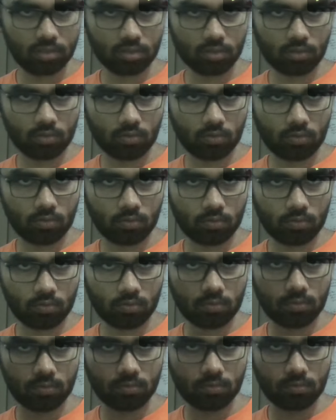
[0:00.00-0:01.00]
go
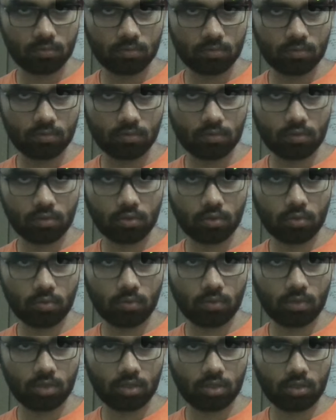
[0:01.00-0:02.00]

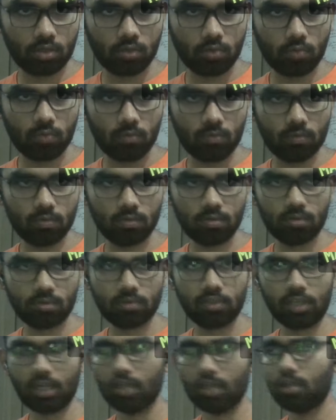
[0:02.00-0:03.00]
to a new,
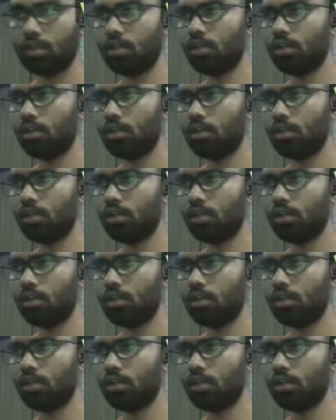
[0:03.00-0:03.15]
yeah.